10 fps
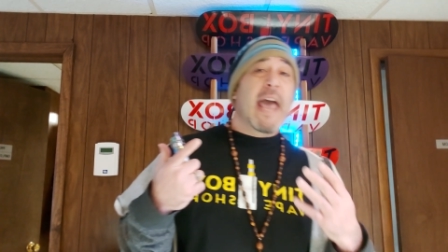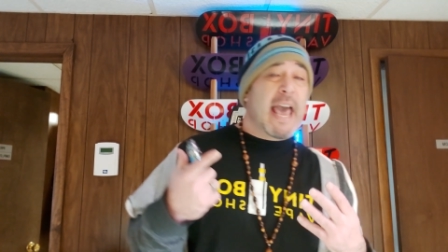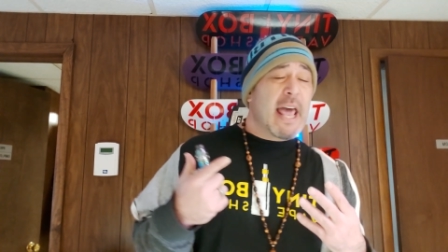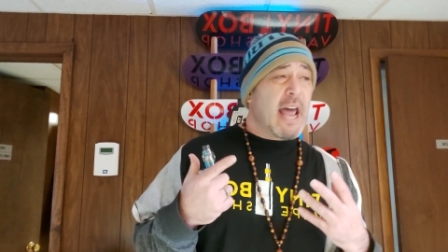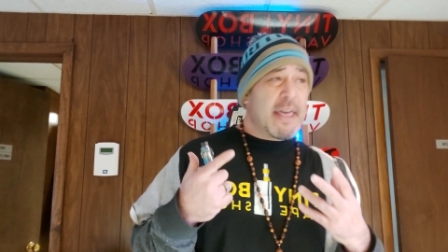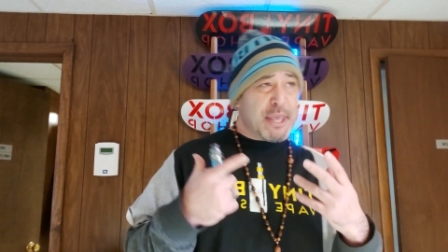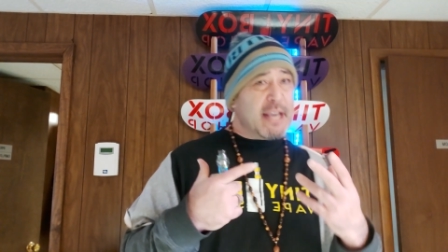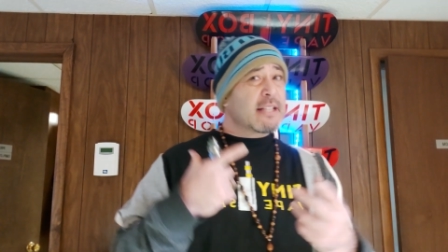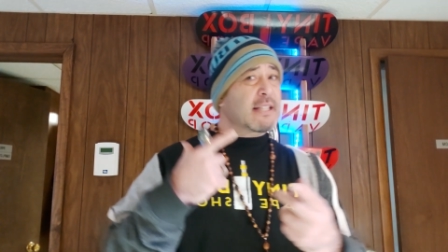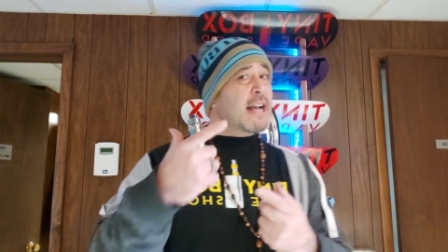And I
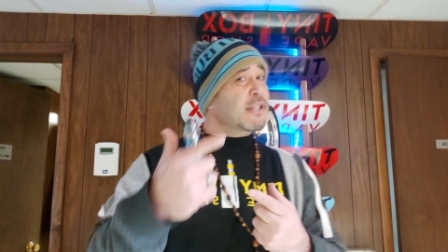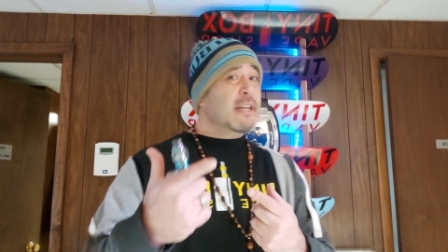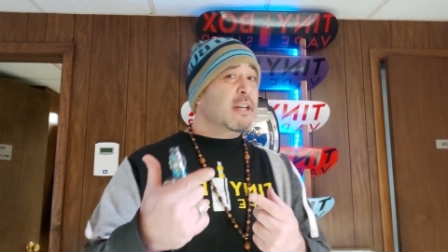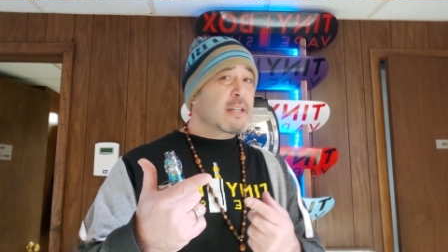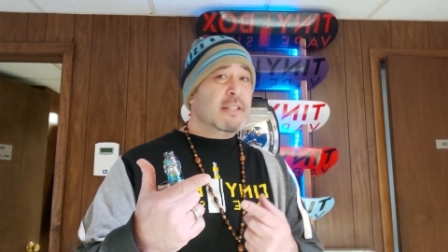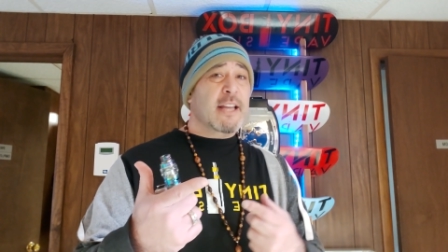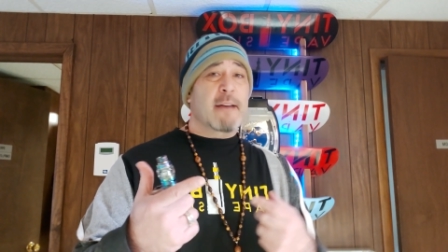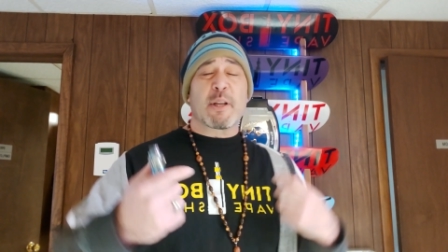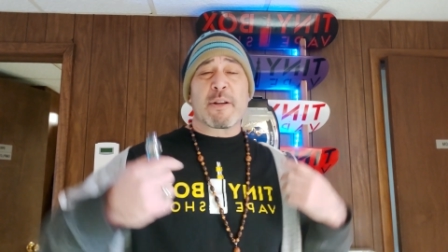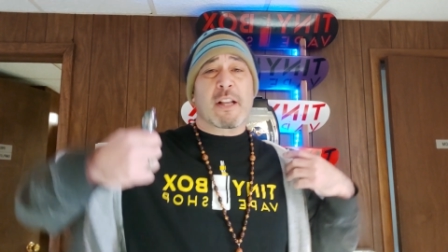think it's actually a good
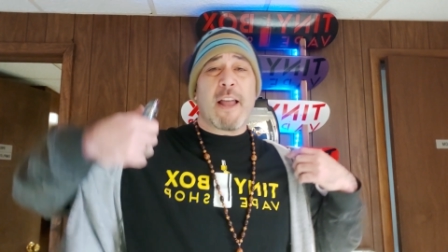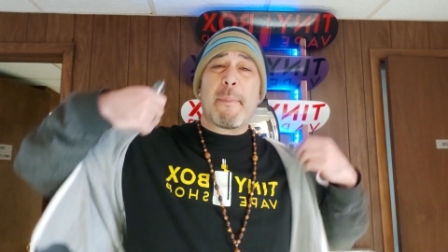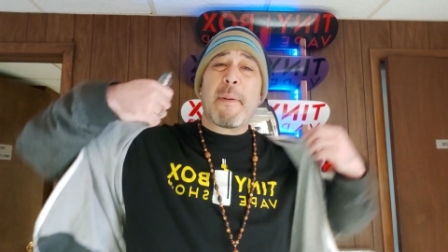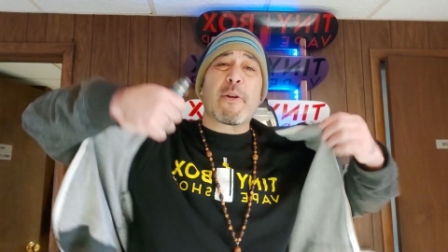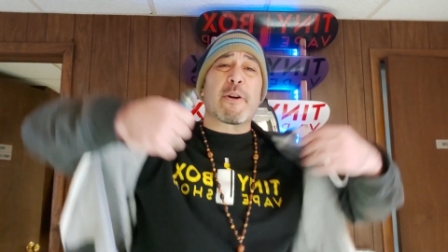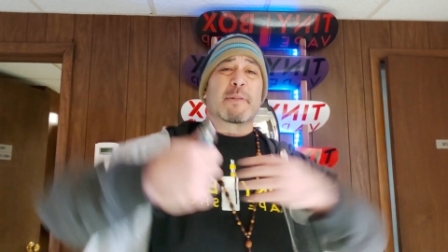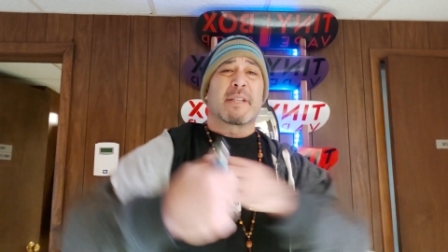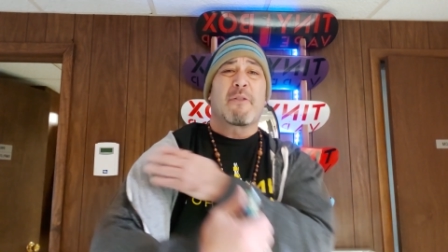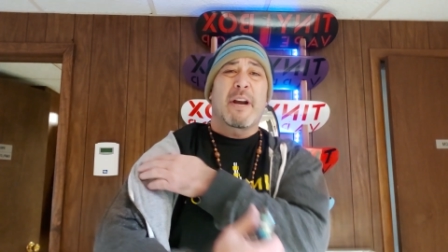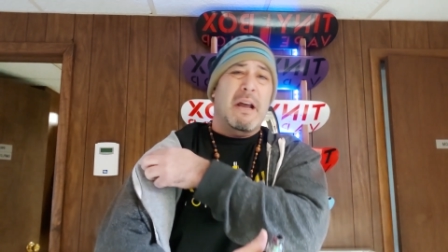step. So there's a lot of people that are
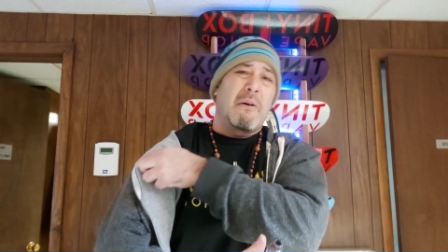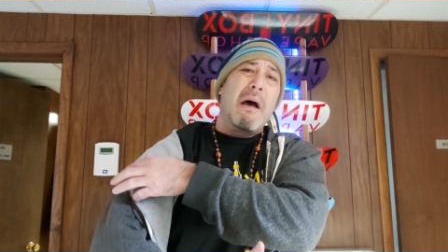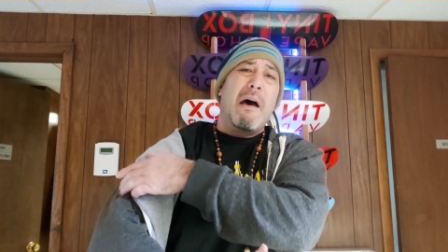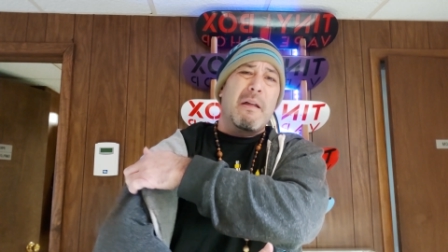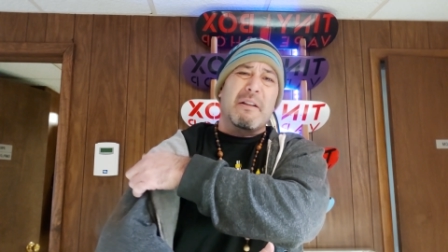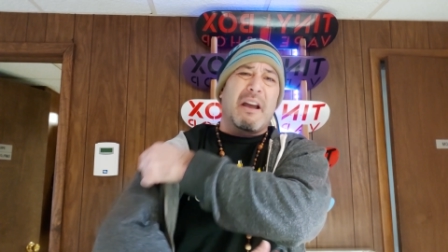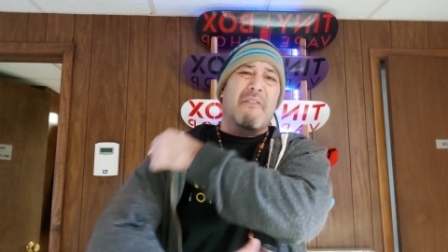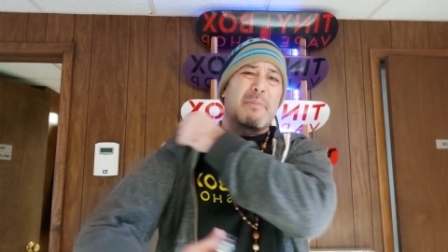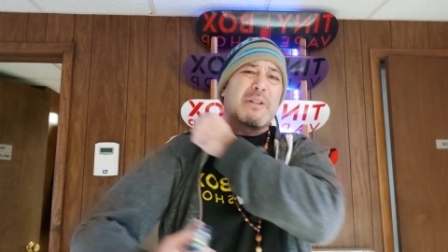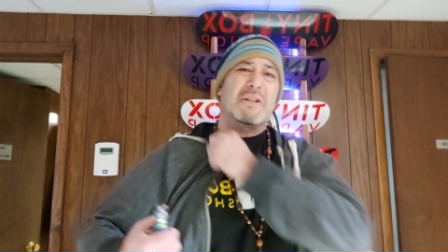upset right now. Oh, the
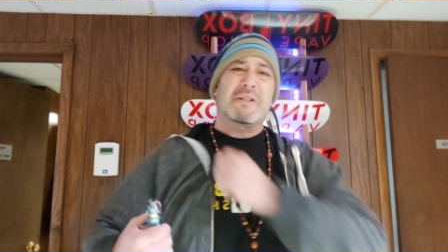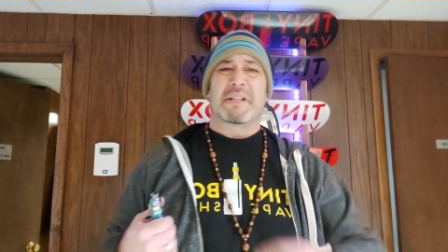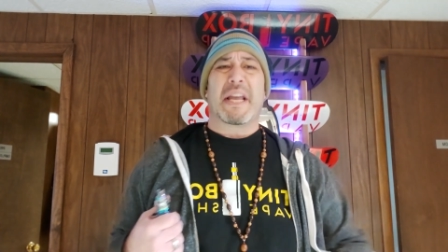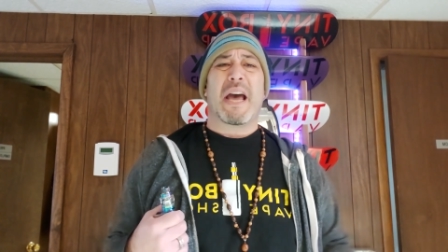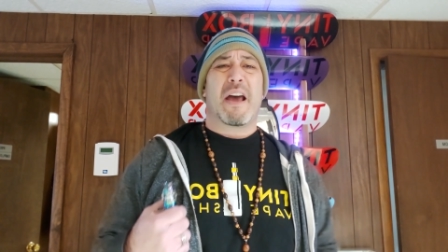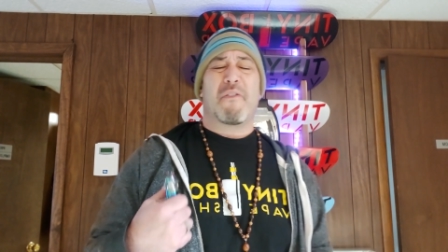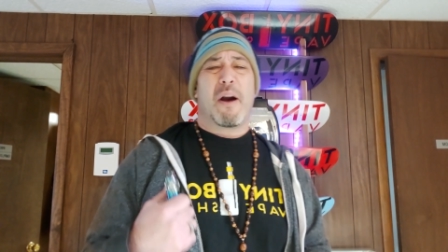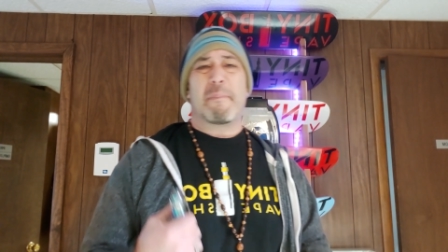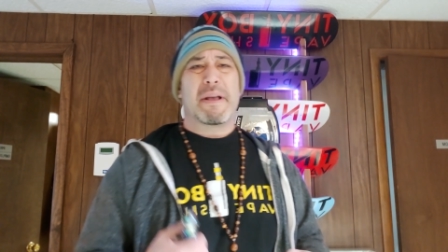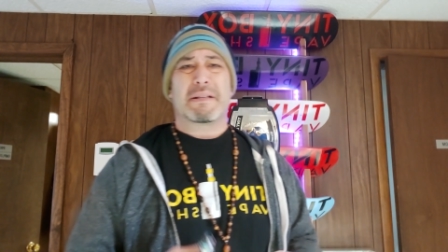government should stay out of
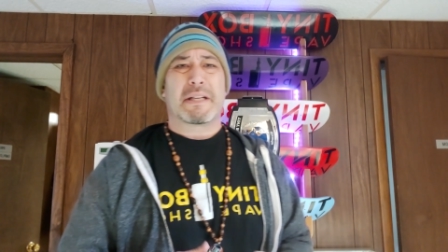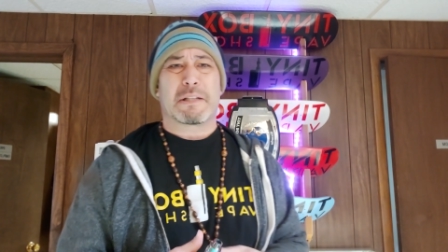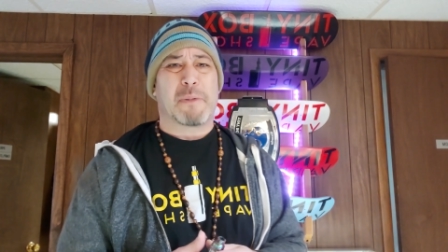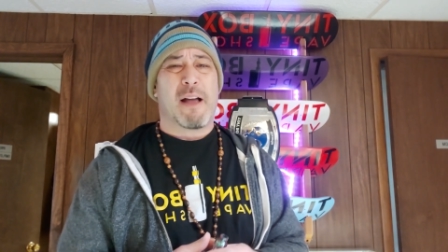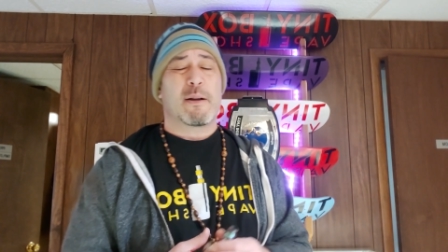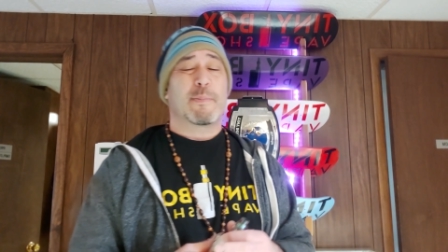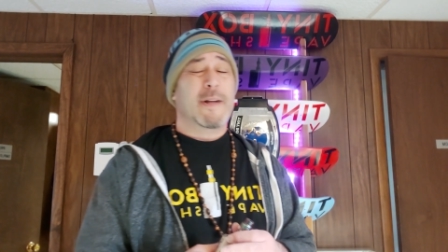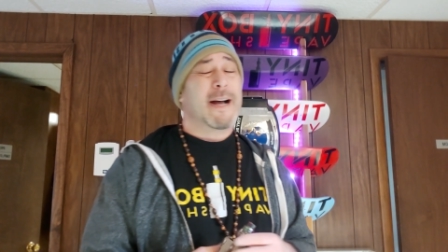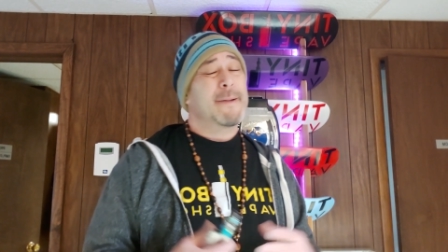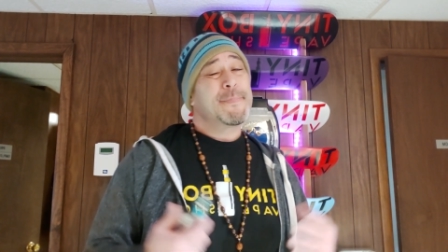our business, blah, blah,
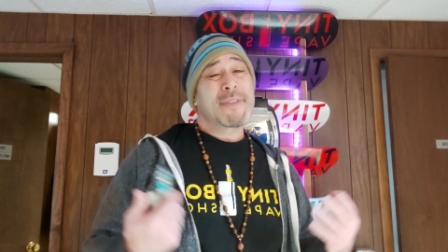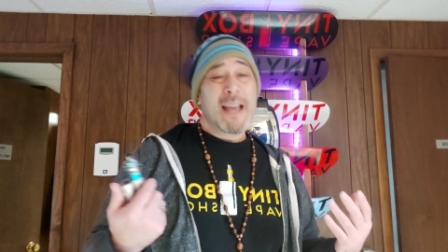blah.